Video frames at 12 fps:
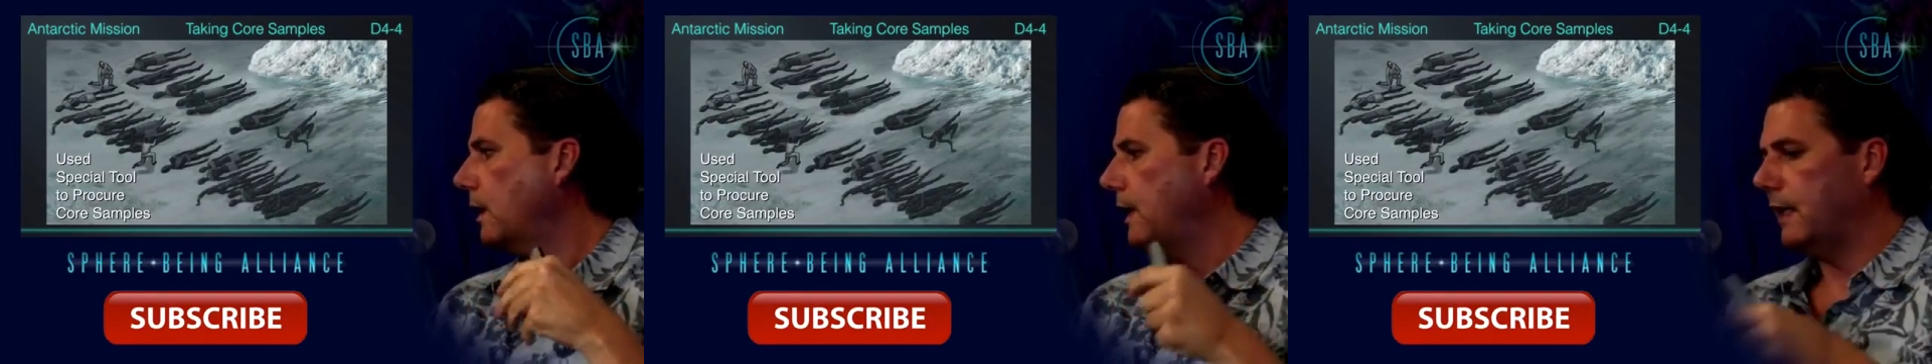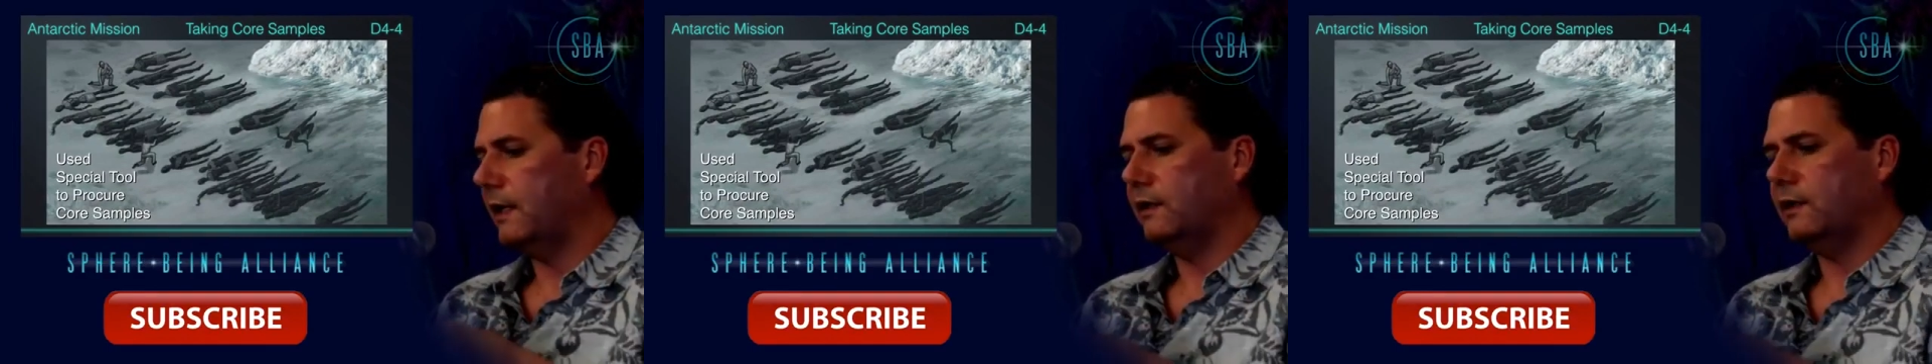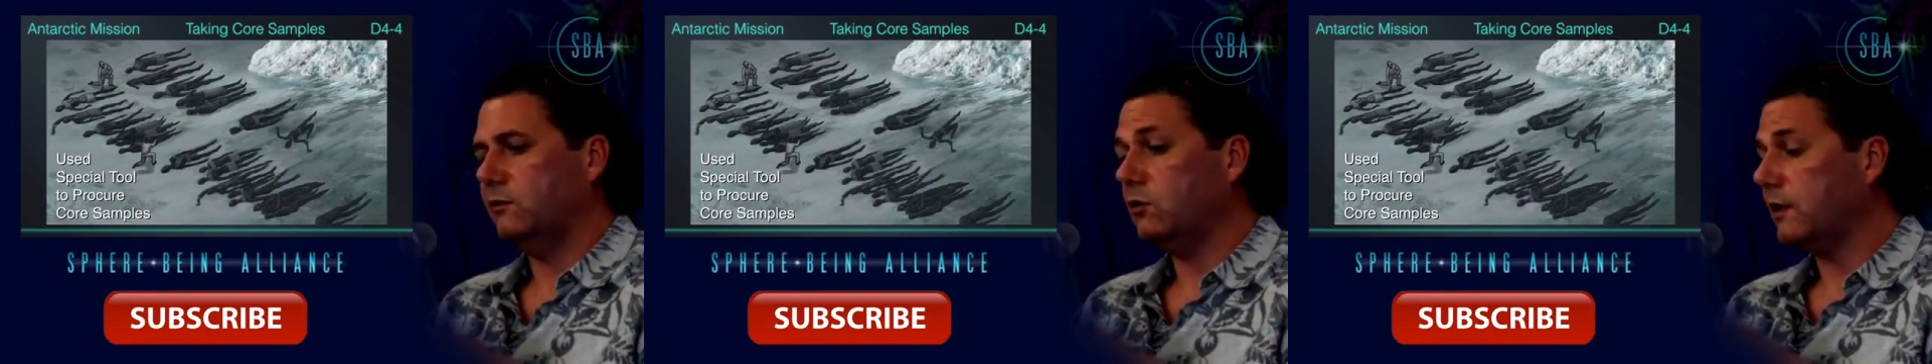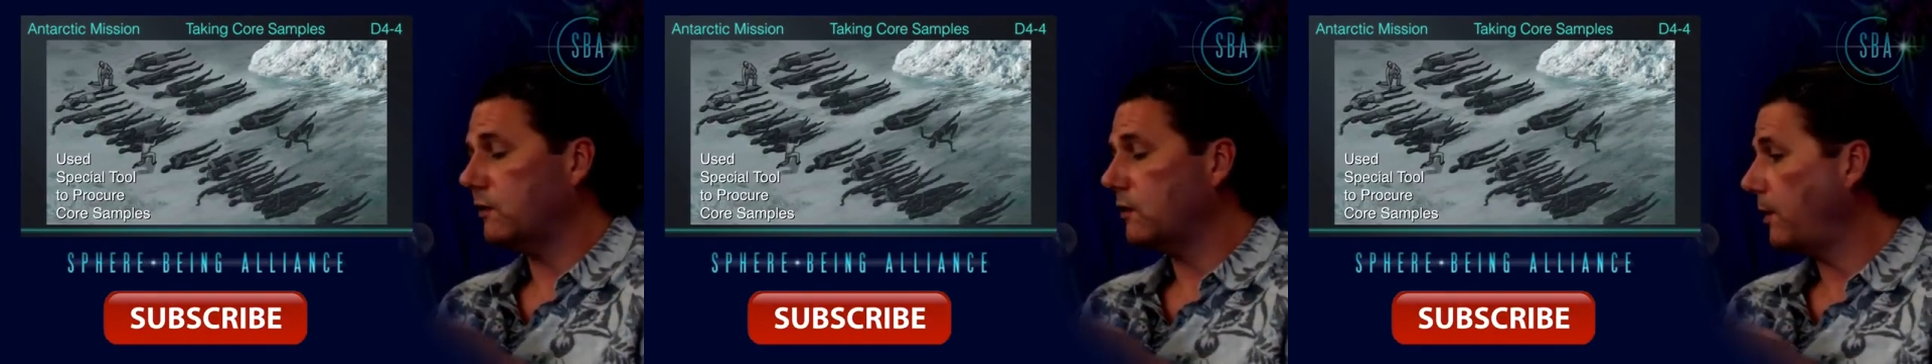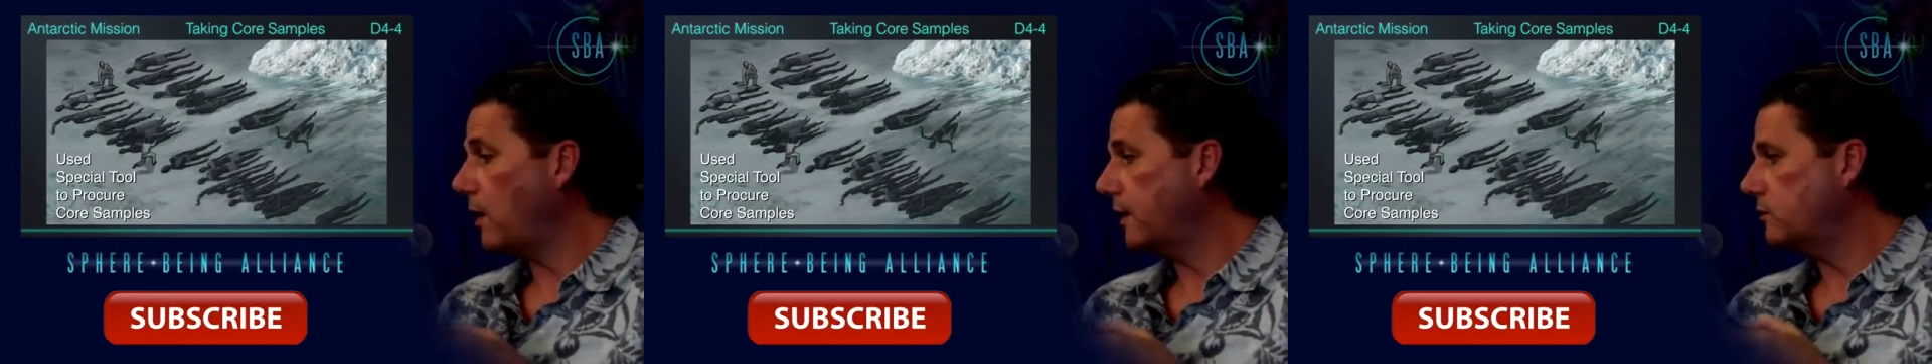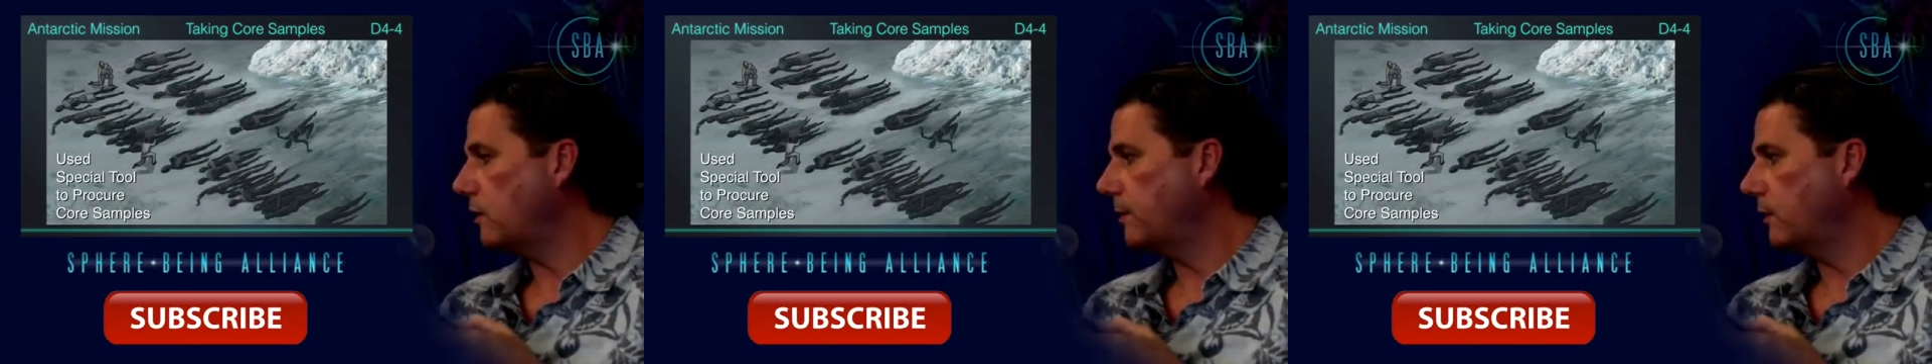And it looked like the
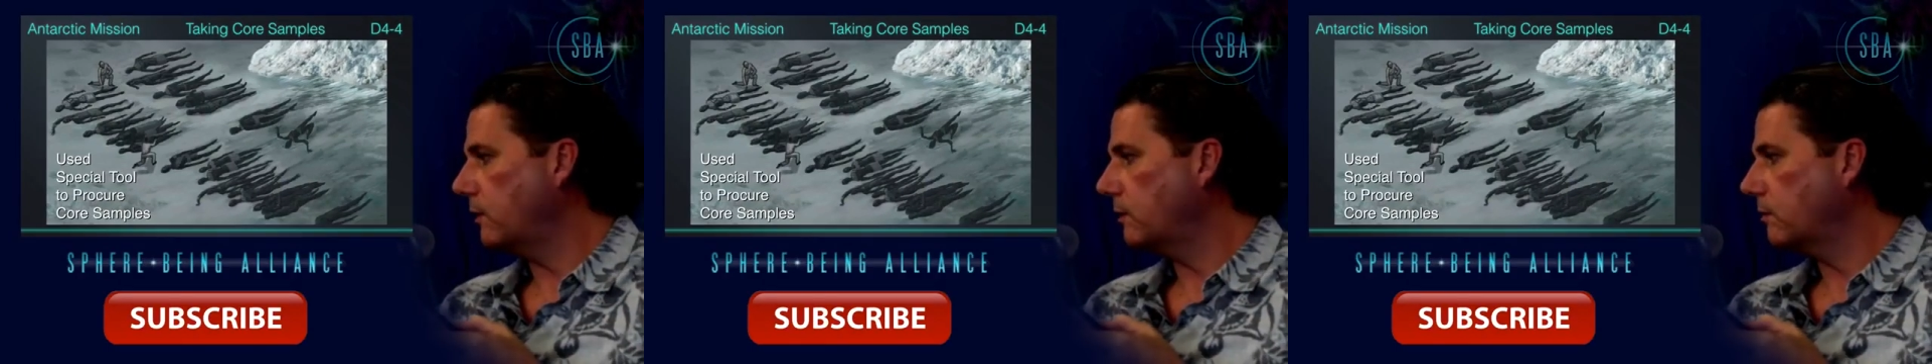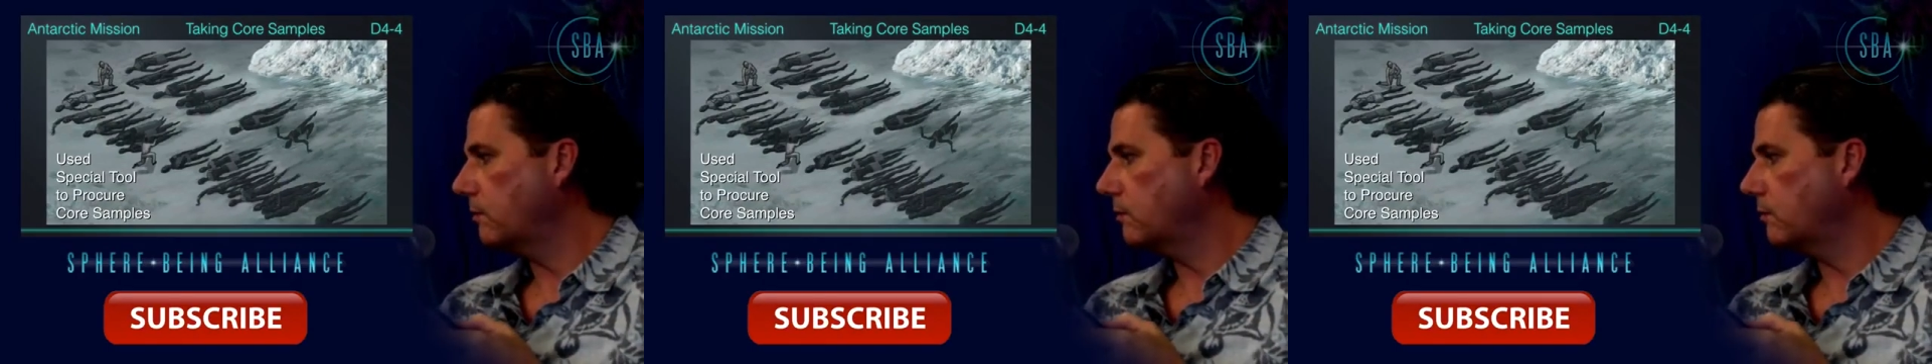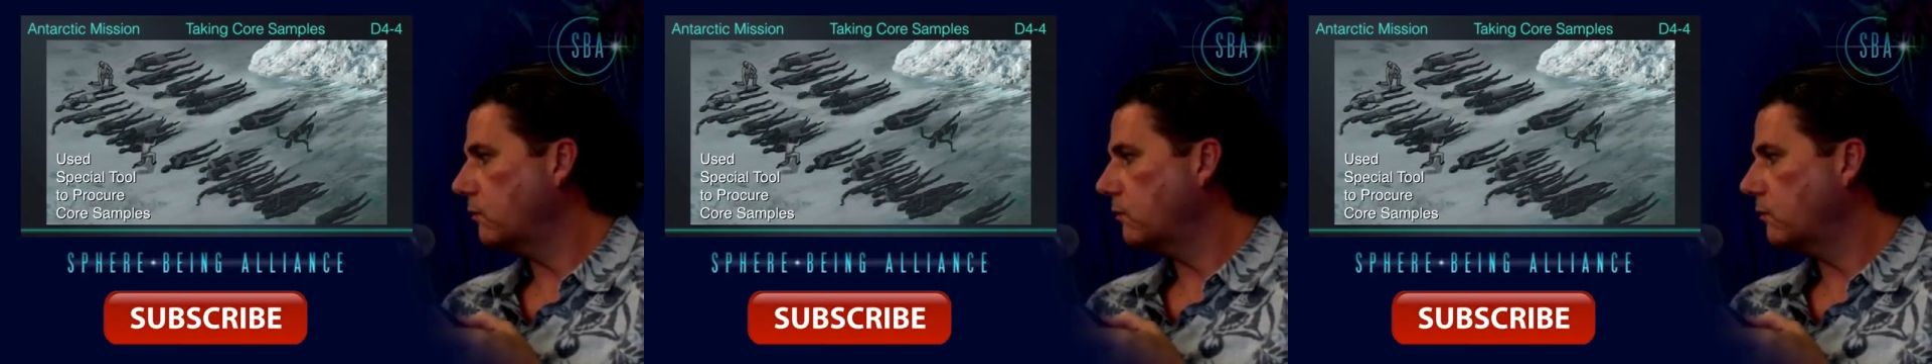bodies had been